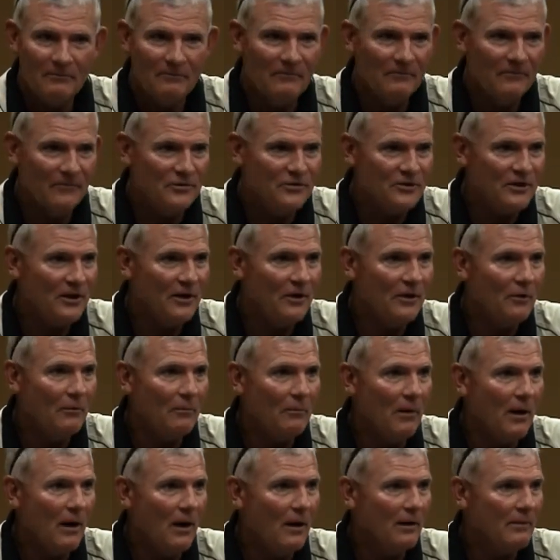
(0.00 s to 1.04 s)
Virginia
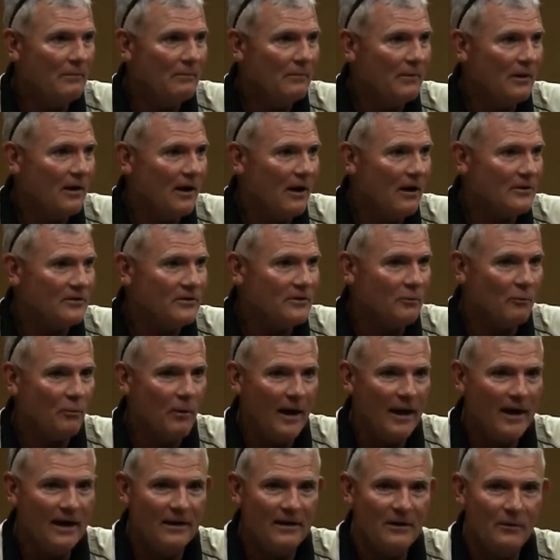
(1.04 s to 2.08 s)
Intermont because it
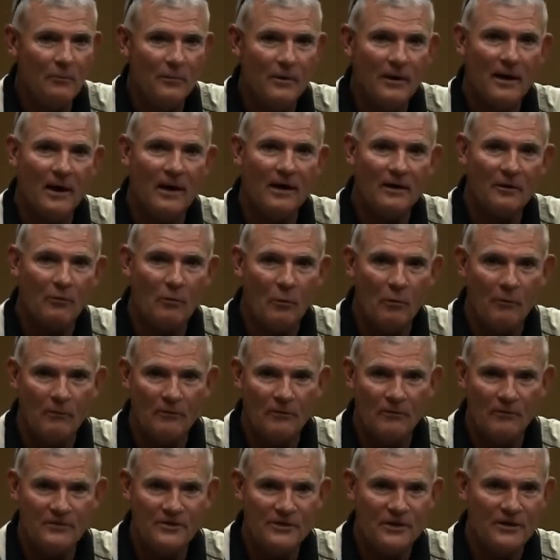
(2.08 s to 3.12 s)
rained, and we got to go over
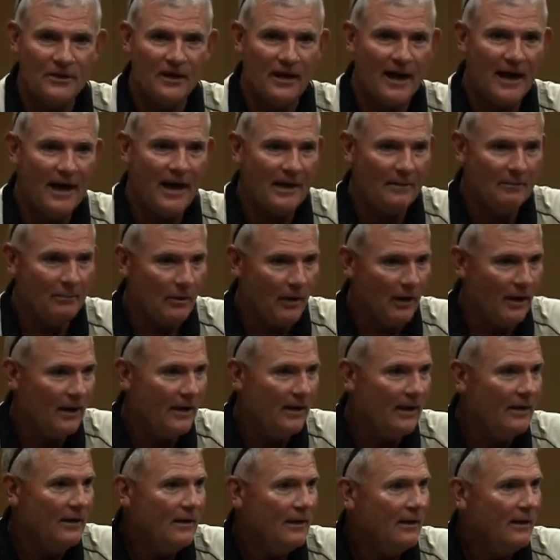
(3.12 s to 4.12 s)
to Virginia High and play.